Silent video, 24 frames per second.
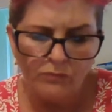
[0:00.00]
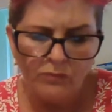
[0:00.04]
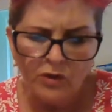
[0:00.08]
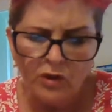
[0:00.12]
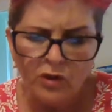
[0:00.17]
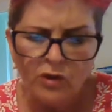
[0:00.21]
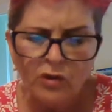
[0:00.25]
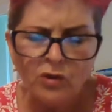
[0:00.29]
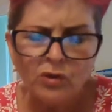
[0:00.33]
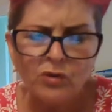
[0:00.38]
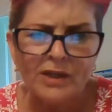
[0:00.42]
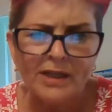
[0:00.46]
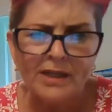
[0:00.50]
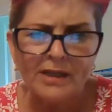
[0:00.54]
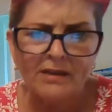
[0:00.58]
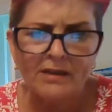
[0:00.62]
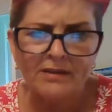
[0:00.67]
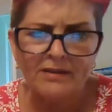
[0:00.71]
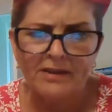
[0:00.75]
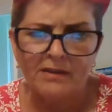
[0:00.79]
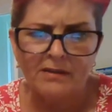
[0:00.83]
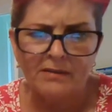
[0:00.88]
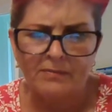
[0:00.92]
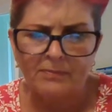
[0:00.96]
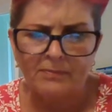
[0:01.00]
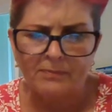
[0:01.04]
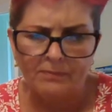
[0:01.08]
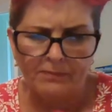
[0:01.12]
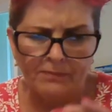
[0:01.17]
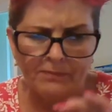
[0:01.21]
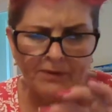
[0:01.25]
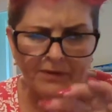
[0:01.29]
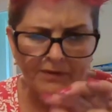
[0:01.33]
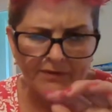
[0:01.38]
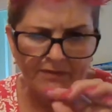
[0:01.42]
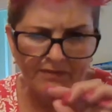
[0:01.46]
looking at
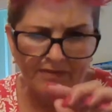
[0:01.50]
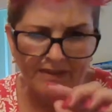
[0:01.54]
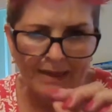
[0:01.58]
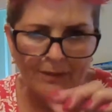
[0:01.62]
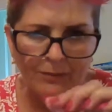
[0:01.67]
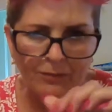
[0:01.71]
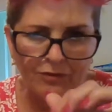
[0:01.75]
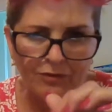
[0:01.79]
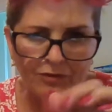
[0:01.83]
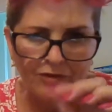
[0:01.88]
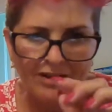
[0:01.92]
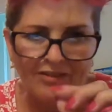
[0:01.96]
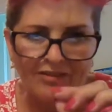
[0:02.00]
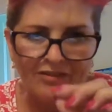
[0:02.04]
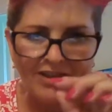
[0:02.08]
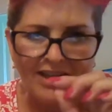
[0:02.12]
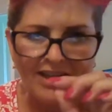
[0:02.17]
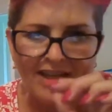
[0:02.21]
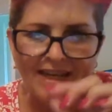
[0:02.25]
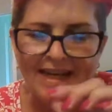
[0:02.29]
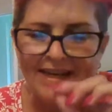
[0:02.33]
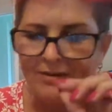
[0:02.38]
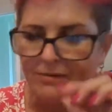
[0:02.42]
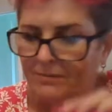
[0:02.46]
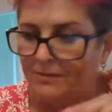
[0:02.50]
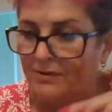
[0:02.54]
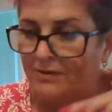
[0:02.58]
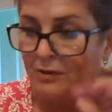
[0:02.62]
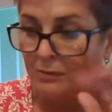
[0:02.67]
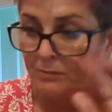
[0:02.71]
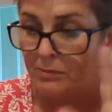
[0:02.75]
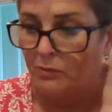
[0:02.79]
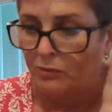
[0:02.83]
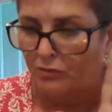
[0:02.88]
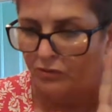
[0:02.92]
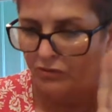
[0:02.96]
the flowers as they are, I mean the
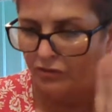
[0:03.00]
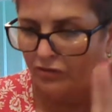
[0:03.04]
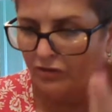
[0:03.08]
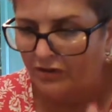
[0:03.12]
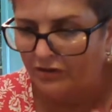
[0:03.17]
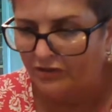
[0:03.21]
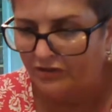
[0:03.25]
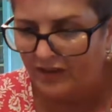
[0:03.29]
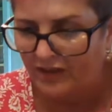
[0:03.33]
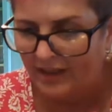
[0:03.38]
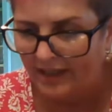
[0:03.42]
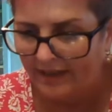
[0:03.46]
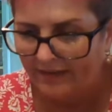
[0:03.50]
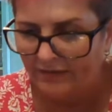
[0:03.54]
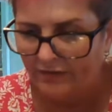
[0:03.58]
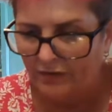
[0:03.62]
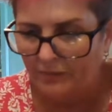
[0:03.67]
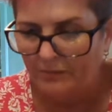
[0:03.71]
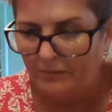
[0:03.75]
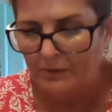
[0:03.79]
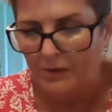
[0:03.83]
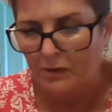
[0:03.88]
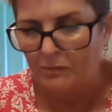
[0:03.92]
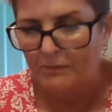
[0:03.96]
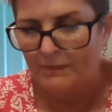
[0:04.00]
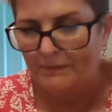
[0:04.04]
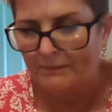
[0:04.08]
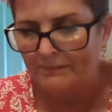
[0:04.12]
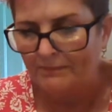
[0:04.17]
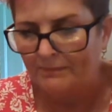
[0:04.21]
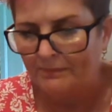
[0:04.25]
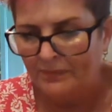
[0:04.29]
buds as they are at the moment.